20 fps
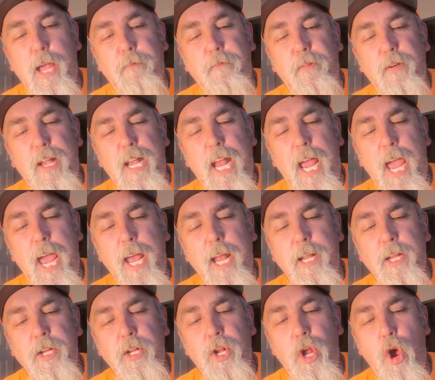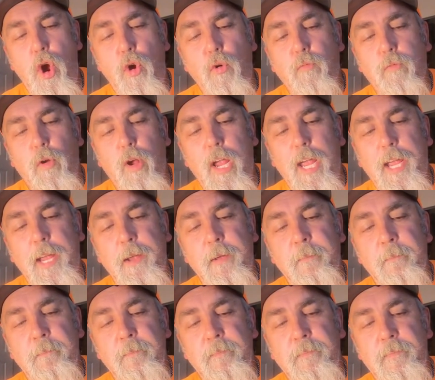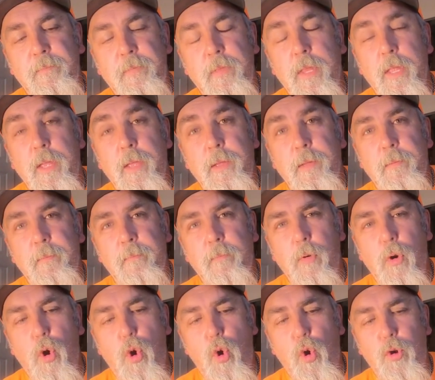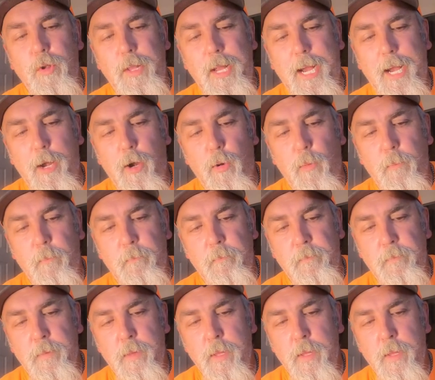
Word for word: If it had an O-ring on there,